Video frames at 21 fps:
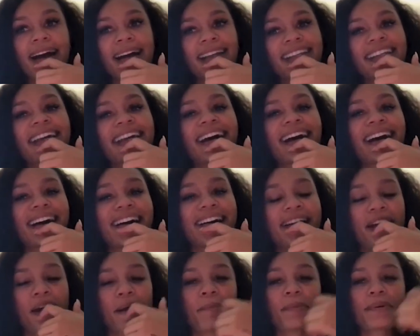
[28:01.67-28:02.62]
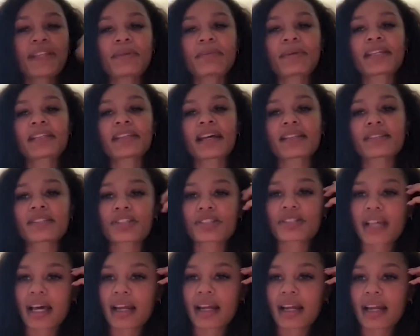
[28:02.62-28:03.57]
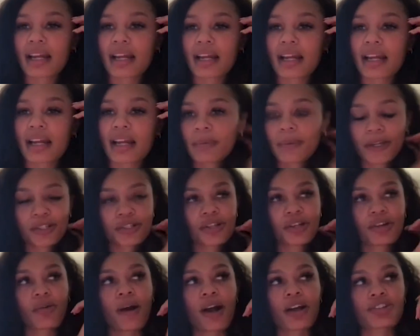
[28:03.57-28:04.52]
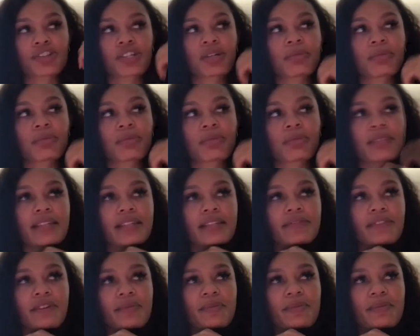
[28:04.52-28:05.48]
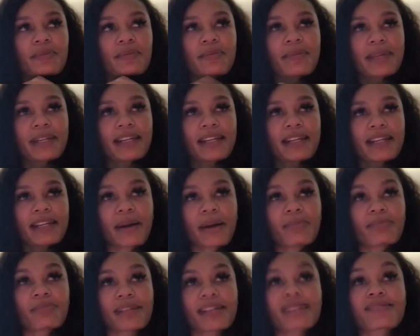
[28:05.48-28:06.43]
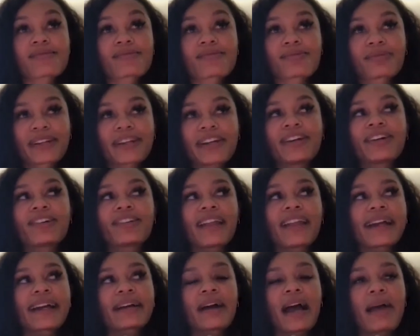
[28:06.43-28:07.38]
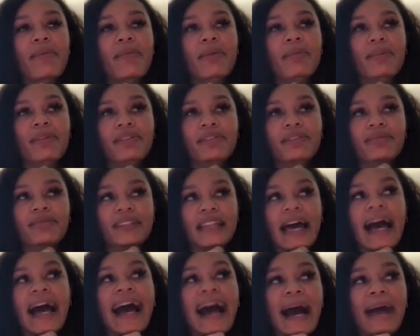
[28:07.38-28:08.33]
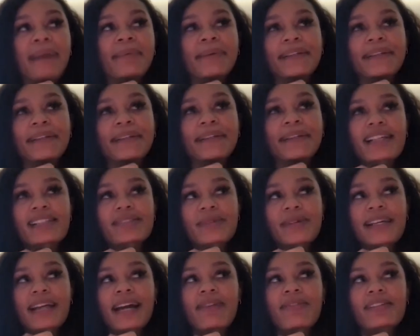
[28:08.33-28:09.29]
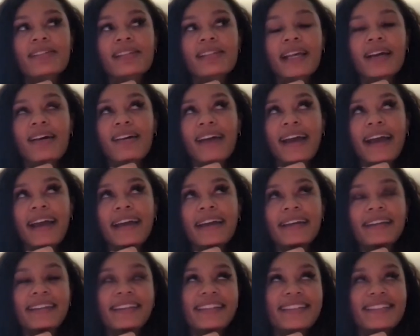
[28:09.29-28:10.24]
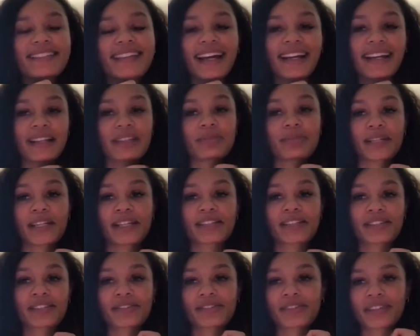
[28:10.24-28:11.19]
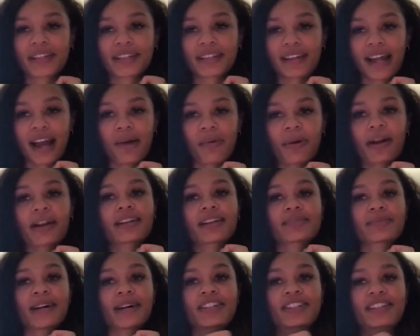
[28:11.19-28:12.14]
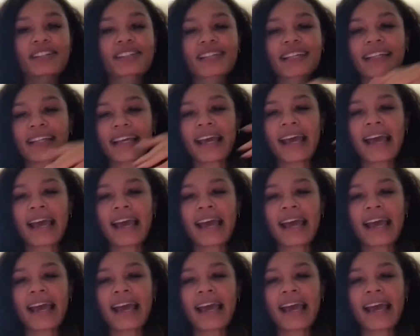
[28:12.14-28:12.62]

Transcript: Yeah. But I mean, that's just kind of like a bigger picture question. But I think for me, I mean, if I'm being real, like I remember when that happened last week, I was like, okay, this kind of gives me an excuse to like not work as much. Cause like